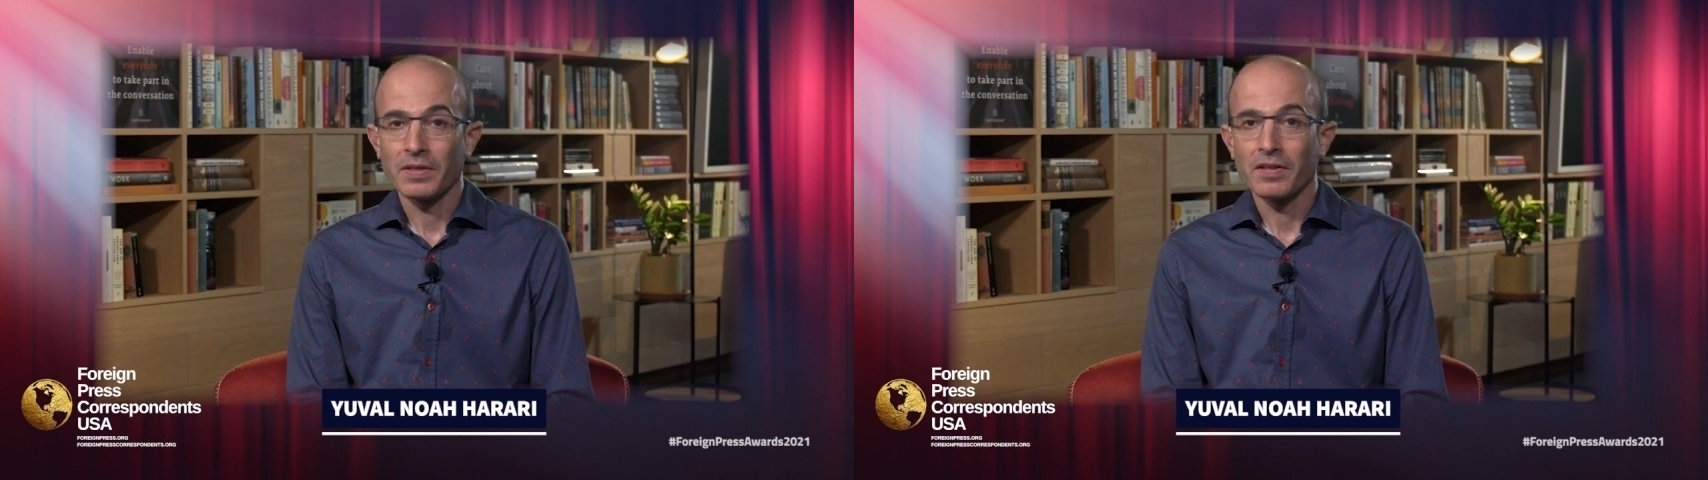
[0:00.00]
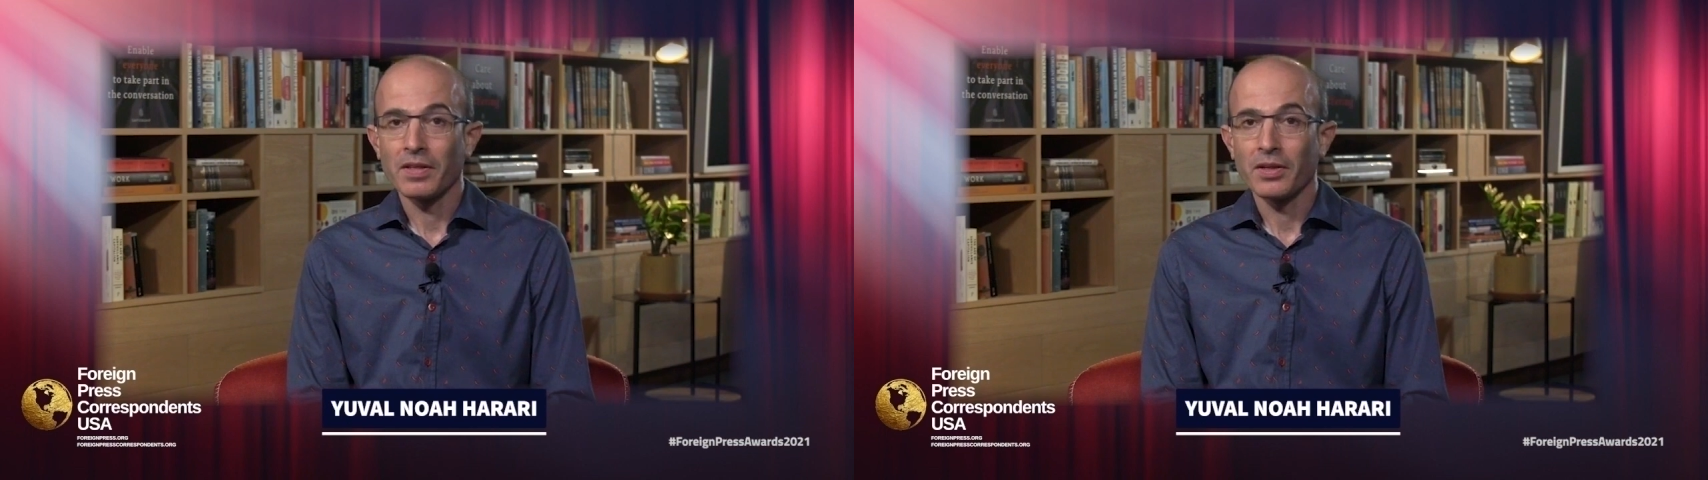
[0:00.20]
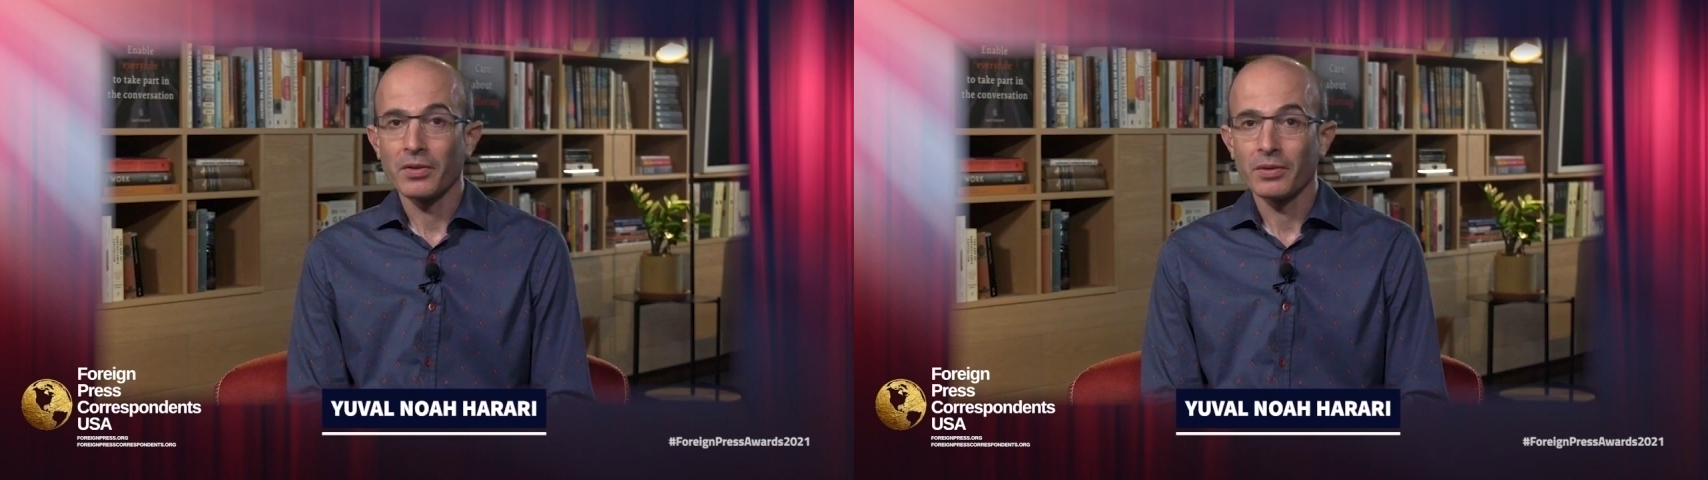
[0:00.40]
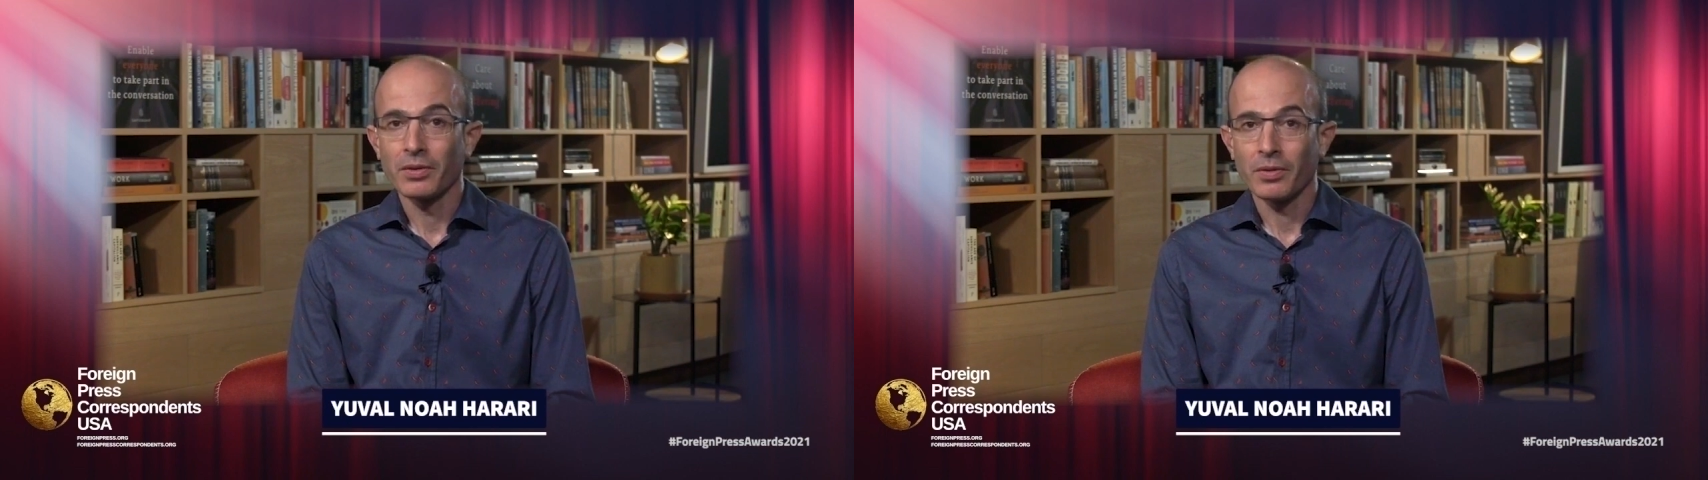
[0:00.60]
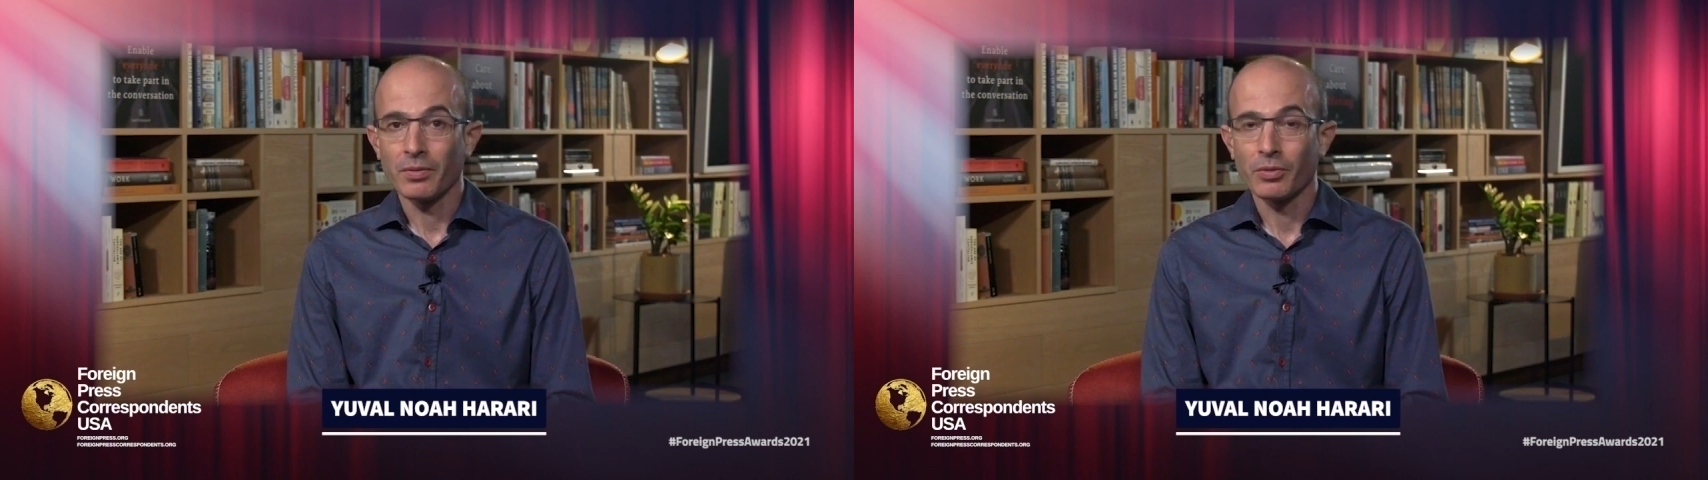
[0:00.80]
year
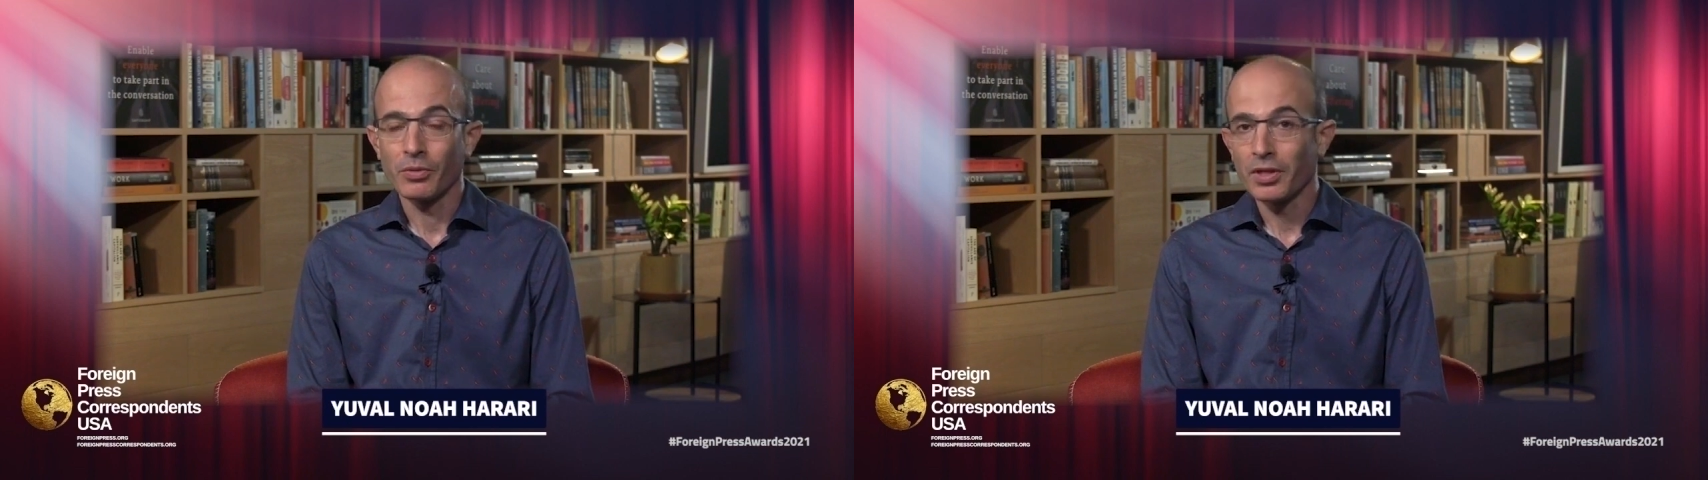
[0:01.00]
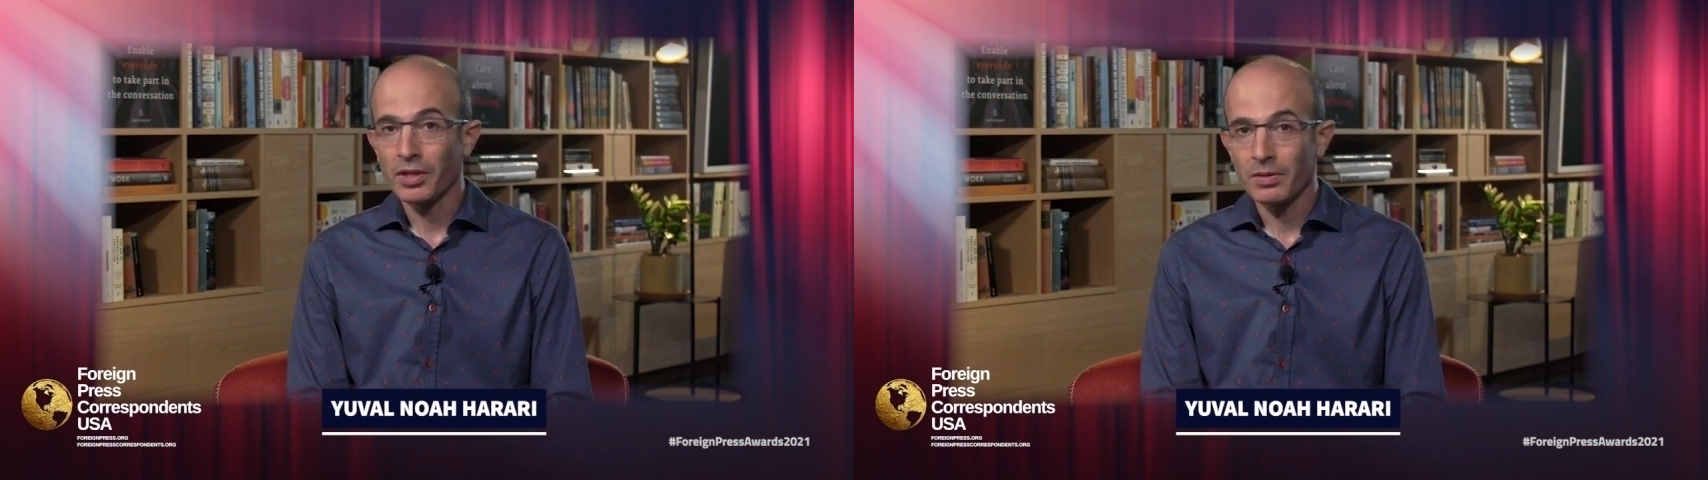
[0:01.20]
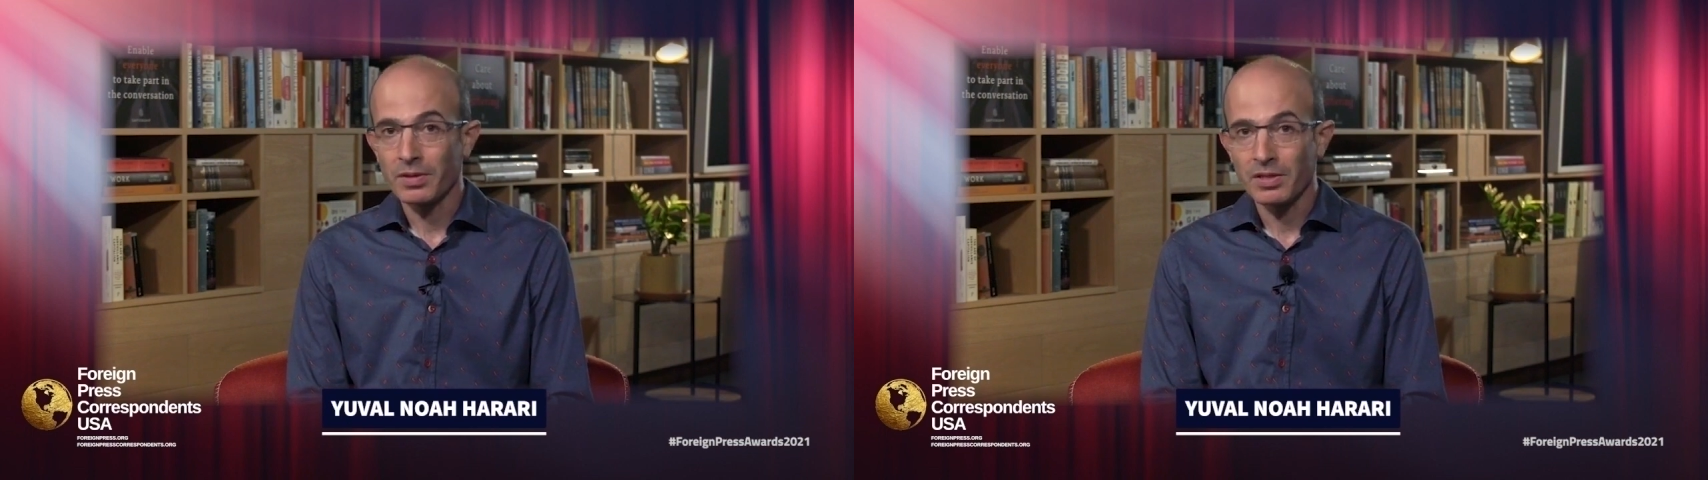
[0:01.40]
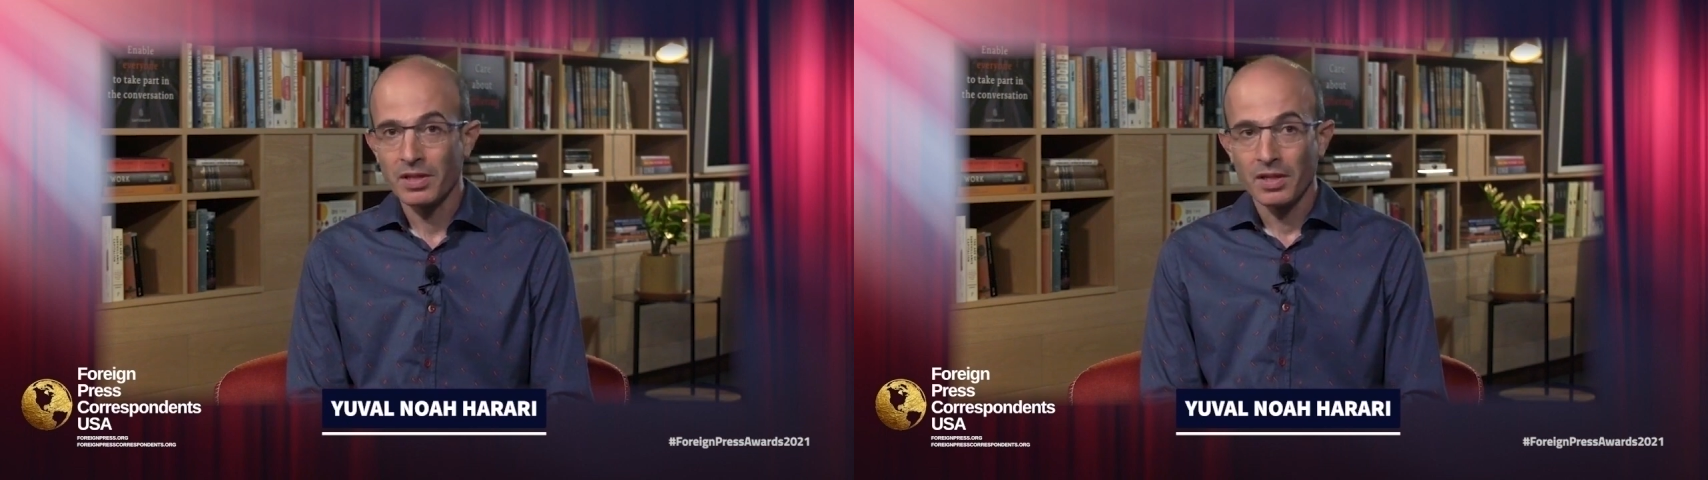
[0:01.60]
or 2 years